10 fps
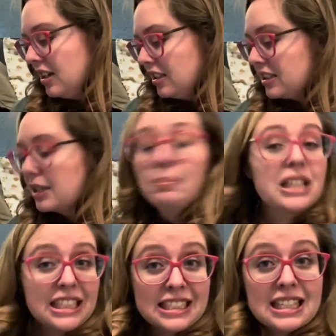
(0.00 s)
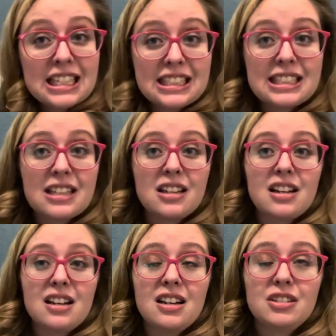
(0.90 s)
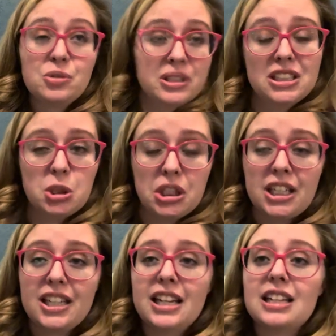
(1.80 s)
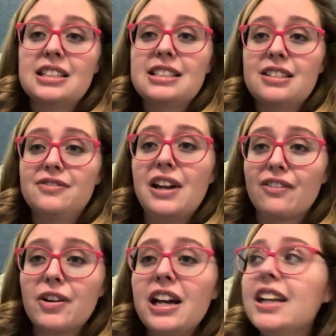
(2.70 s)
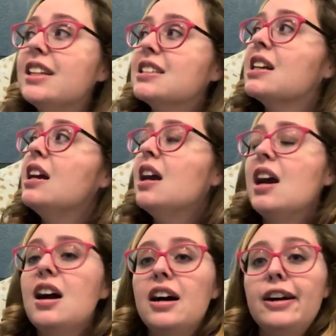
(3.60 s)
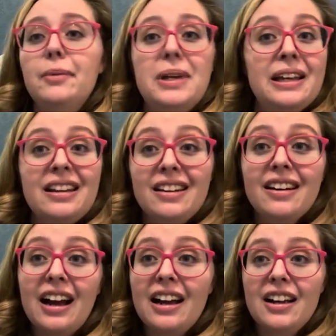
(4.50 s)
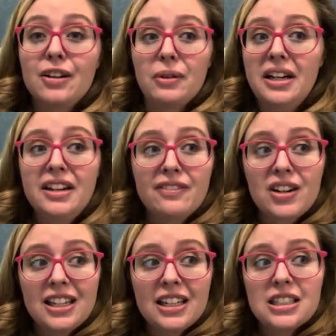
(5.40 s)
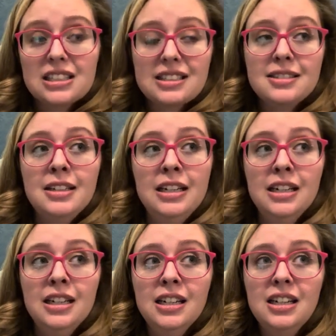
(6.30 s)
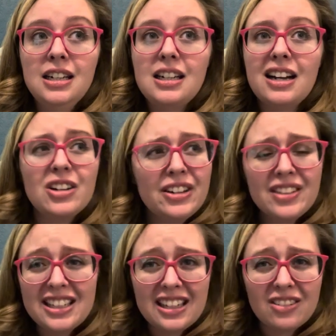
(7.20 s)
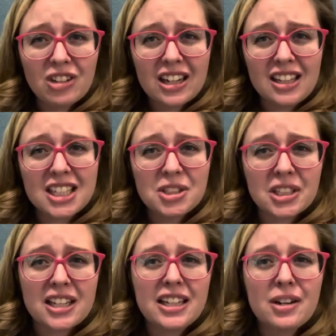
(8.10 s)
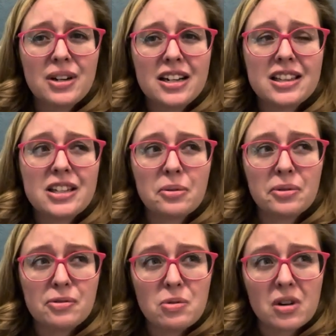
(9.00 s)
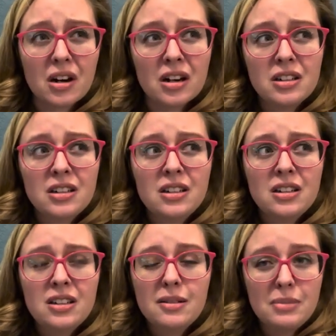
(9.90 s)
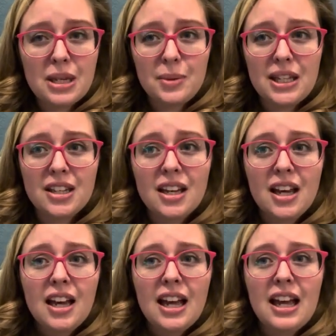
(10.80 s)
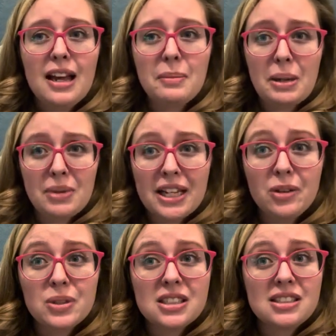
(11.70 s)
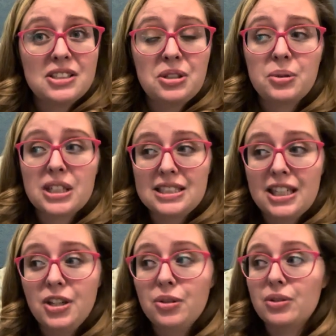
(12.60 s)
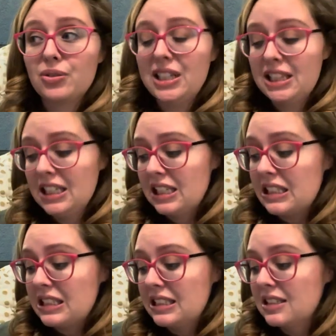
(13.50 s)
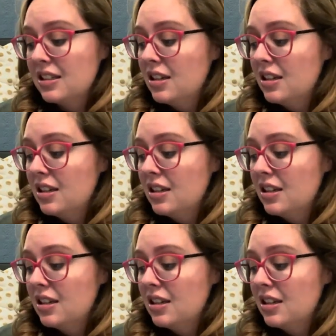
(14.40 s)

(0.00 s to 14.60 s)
This completes the uh, trilogy, I guess, of Nevernight. Um, again, I read Nevernight. I don't even think I read it last year. I think I read it the year before, maybe. And my plan was to continue and read this